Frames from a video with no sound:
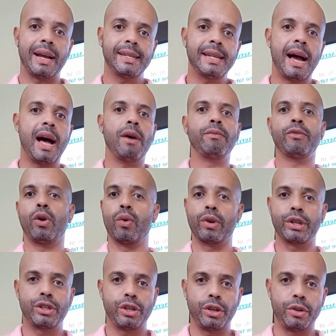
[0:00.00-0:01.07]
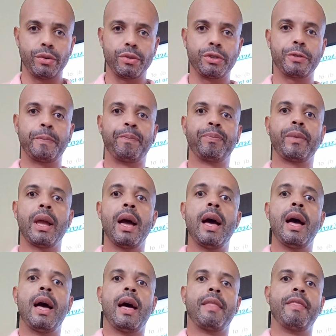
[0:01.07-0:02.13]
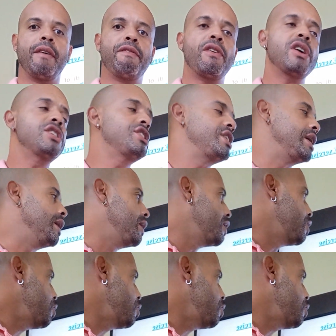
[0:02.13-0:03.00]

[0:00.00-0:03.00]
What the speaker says: down or to use. The first thing,